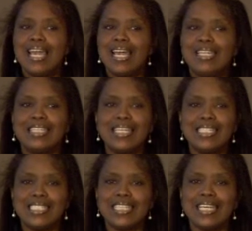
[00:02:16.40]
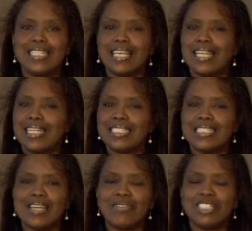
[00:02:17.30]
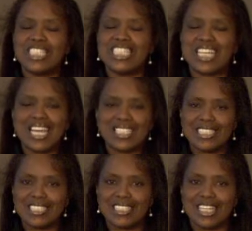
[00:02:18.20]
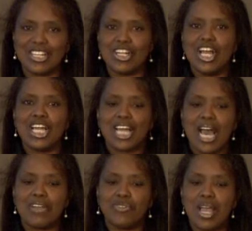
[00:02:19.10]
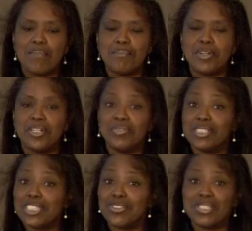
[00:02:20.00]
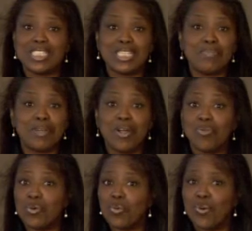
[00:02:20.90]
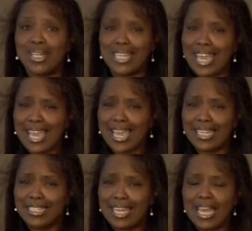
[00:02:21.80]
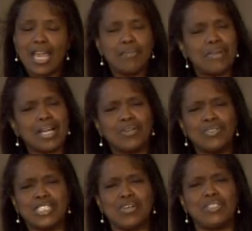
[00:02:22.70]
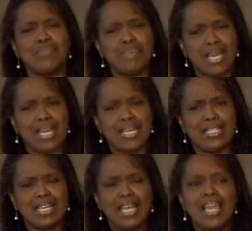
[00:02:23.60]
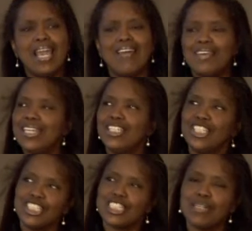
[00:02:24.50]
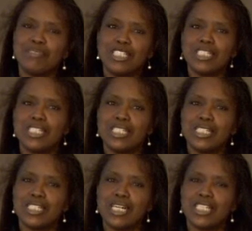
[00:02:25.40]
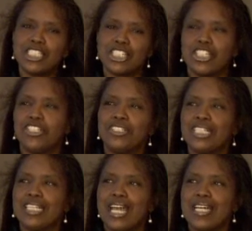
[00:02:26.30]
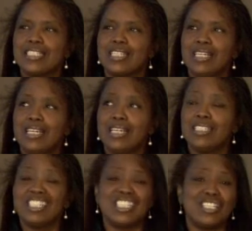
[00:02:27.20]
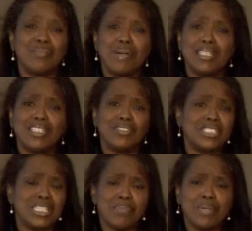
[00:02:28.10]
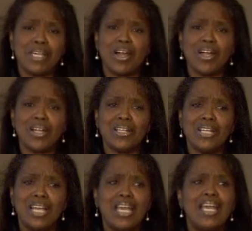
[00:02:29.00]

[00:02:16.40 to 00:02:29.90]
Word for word: And he said that as they were standing there, Conrad Murray was doing CPR with one hand, and Michael was on the bed. And he looked up to the uh, security and asked, Does anybody know CPR?